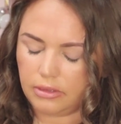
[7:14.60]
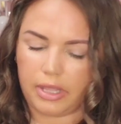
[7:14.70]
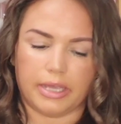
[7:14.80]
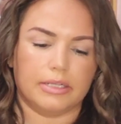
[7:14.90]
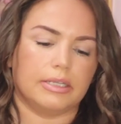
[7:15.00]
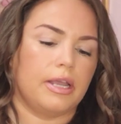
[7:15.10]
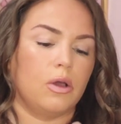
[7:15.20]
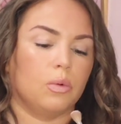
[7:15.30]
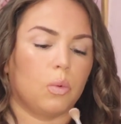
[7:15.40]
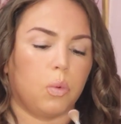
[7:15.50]
lay it
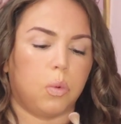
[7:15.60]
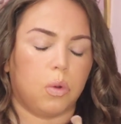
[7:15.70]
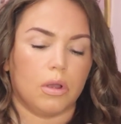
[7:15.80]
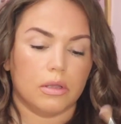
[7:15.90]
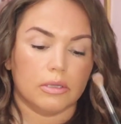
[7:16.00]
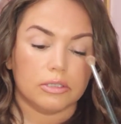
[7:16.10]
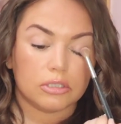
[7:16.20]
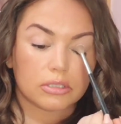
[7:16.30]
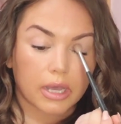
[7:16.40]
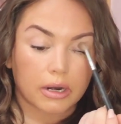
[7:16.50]
down
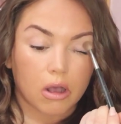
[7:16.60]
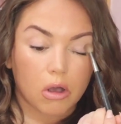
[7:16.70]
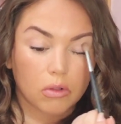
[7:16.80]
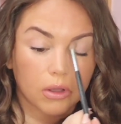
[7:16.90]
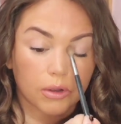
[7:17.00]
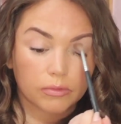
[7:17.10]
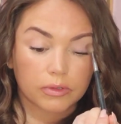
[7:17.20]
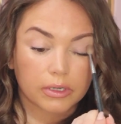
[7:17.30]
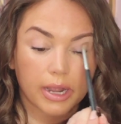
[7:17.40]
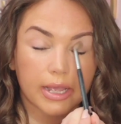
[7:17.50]
just kind of all
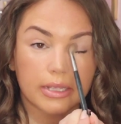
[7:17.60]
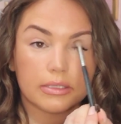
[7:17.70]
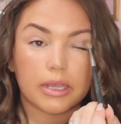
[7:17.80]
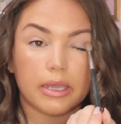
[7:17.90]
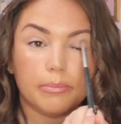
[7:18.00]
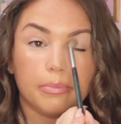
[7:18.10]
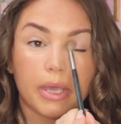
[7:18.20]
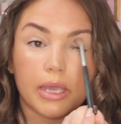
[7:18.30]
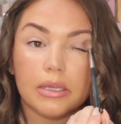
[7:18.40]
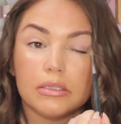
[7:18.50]
over as a
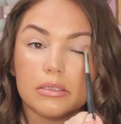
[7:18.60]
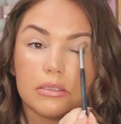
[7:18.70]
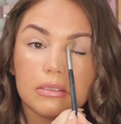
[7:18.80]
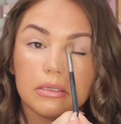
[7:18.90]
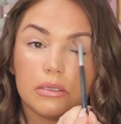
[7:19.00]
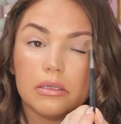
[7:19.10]
base.